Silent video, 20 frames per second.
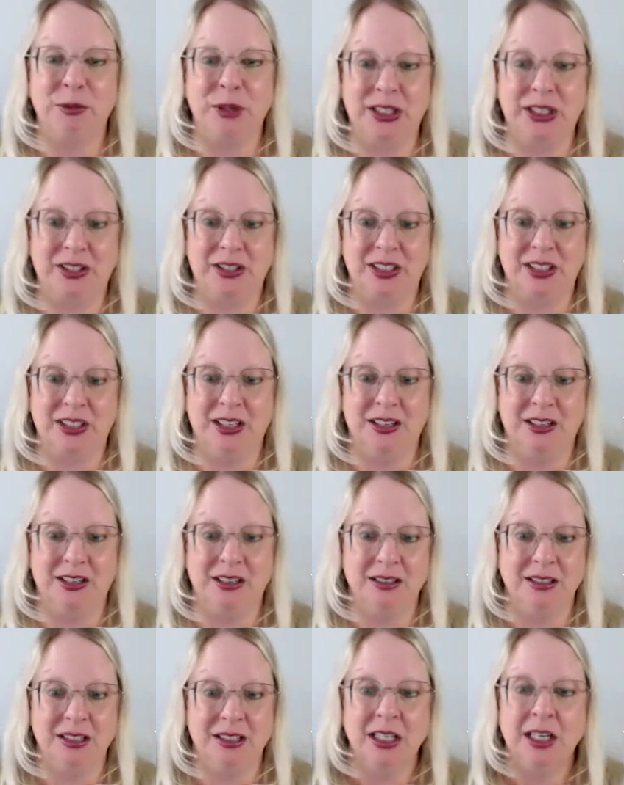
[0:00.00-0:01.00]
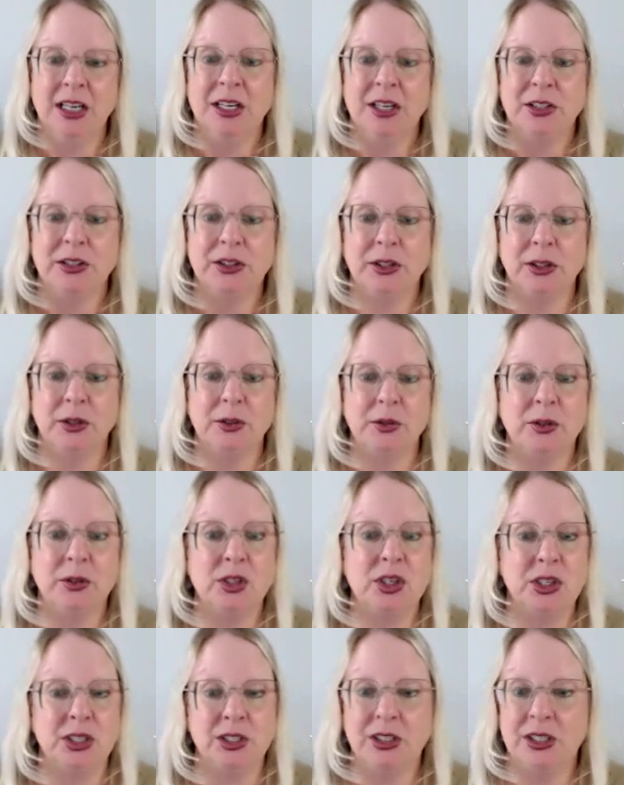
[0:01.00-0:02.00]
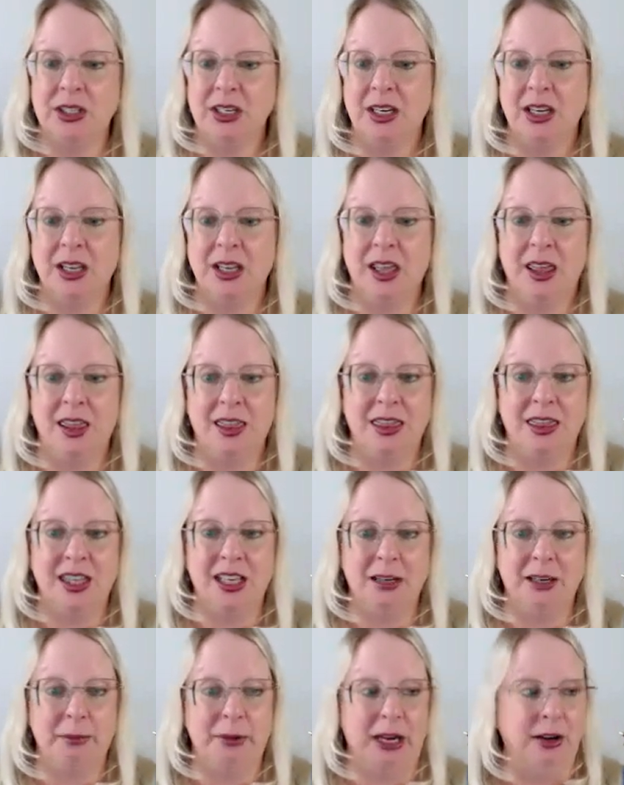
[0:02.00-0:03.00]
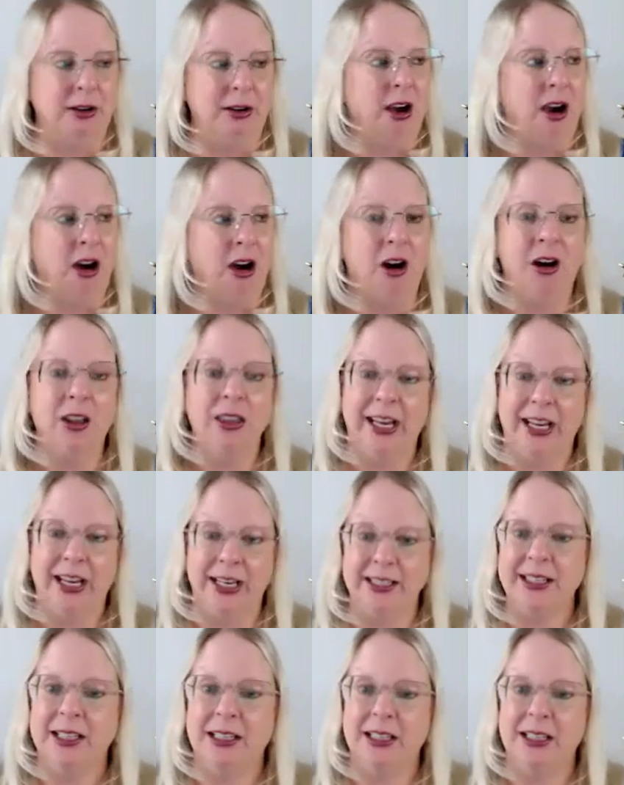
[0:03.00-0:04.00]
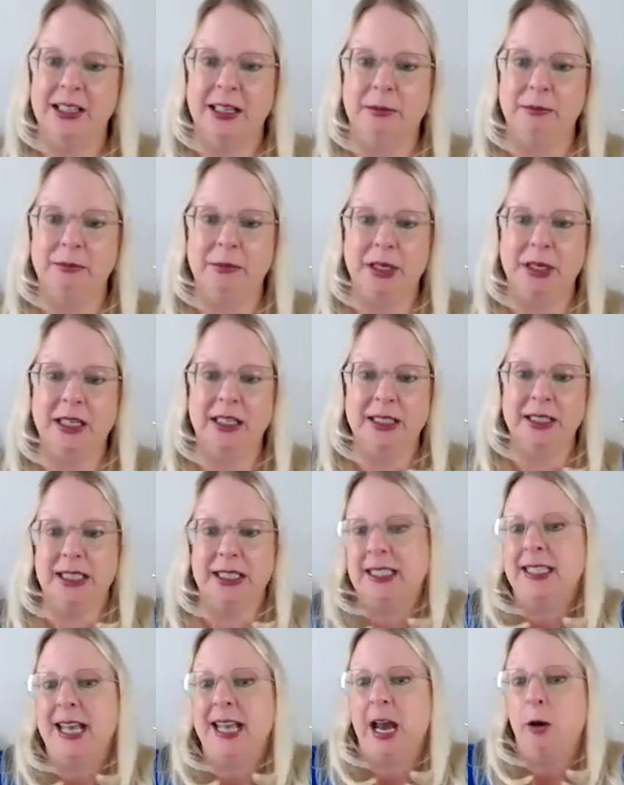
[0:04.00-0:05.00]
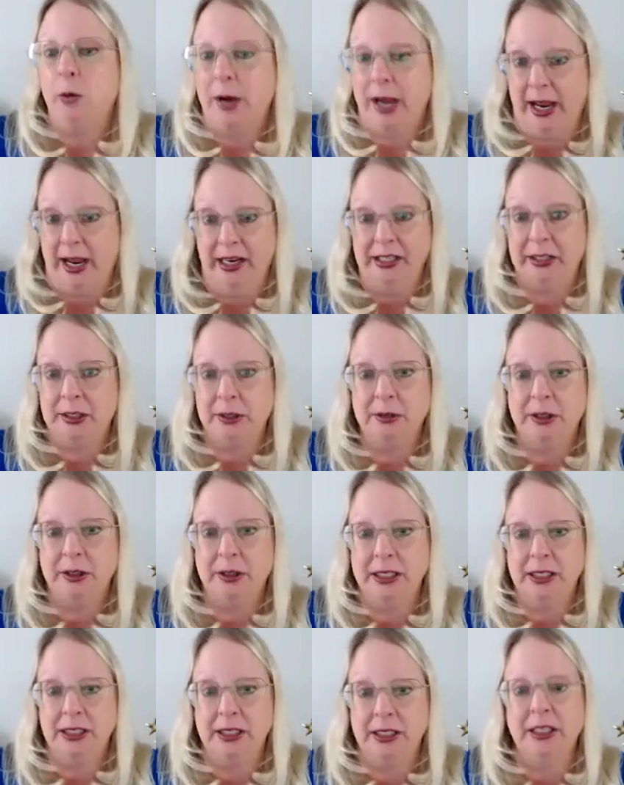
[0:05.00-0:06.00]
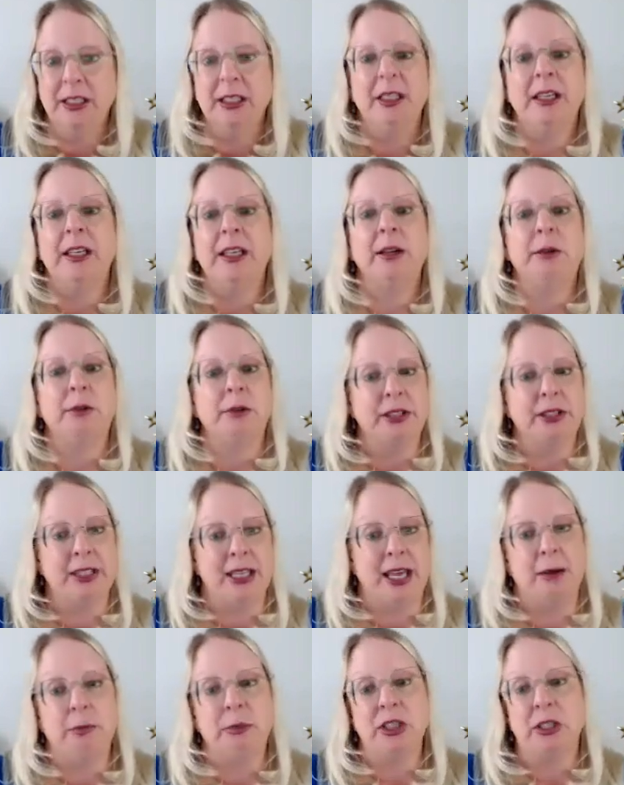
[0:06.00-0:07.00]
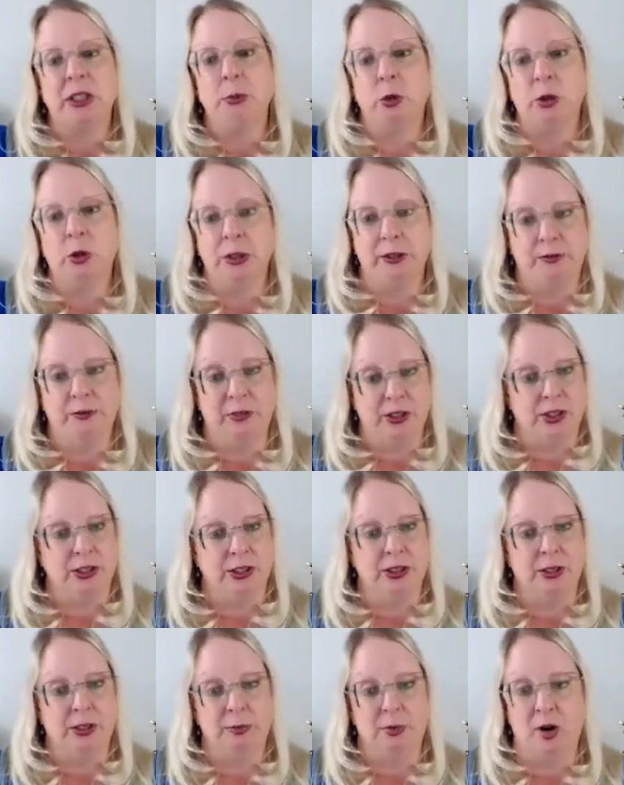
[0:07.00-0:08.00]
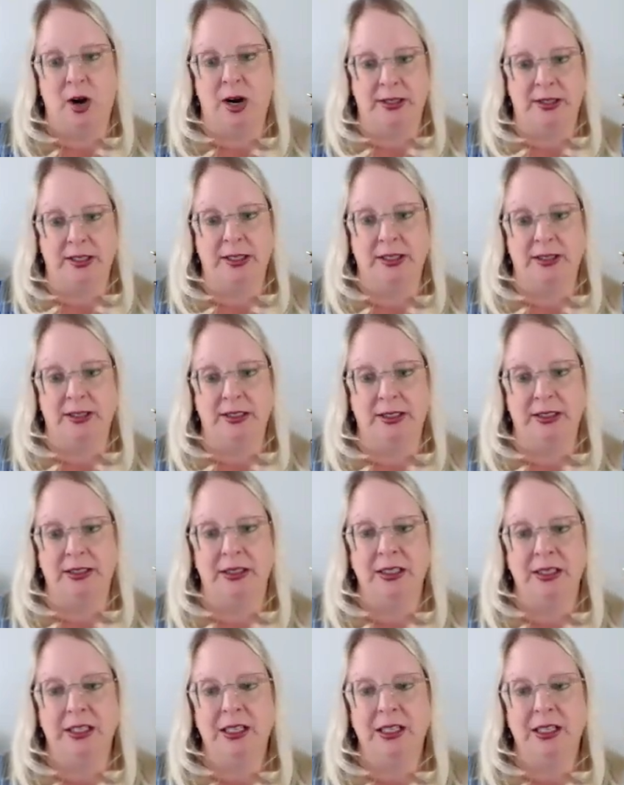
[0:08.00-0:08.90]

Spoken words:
weeks a year. So just think about all that time because it's now accurate, it was that much more efficient to process it.